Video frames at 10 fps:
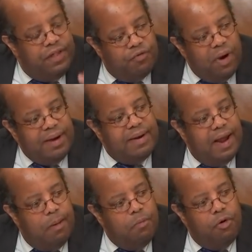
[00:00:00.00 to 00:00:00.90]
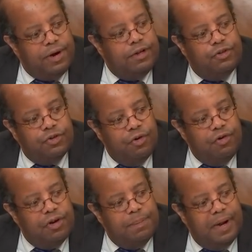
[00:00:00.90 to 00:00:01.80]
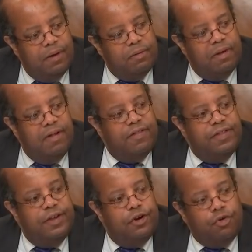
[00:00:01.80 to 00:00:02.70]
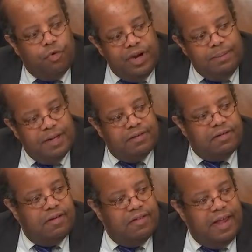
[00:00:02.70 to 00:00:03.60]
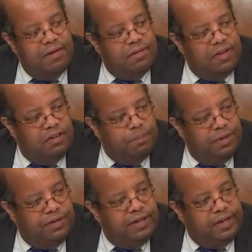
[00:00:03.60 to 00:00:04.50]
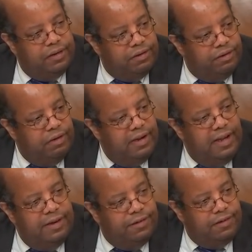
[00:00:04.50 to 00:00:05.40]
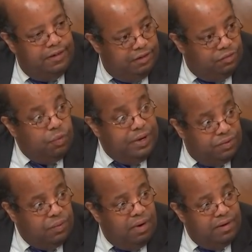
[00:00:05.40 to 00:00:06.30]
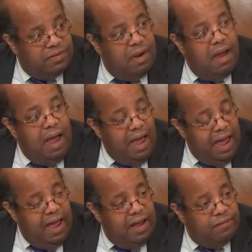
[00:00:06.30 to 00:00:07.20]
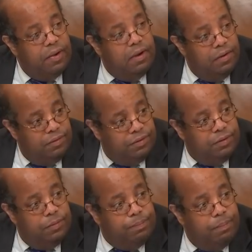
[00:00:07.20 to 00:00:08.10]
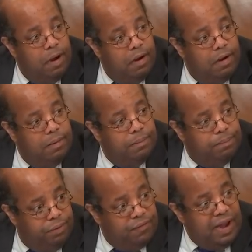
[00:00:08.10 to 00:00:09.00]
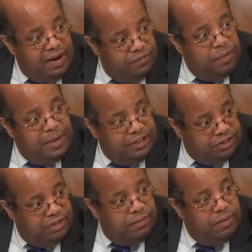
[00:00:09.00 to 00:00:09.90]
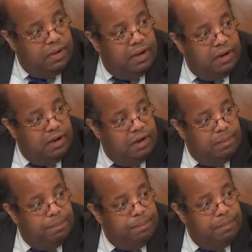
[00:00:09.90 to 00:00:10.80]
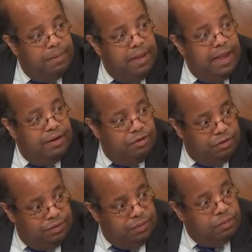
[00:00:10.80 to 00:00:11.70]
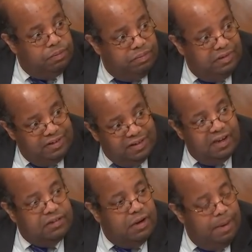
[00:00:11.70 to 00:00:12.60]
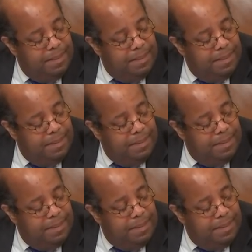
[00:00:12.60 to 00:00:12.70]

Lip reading: They're right now more concerned about the agreements that these particular entities, restaurants, have to provide information and to deduct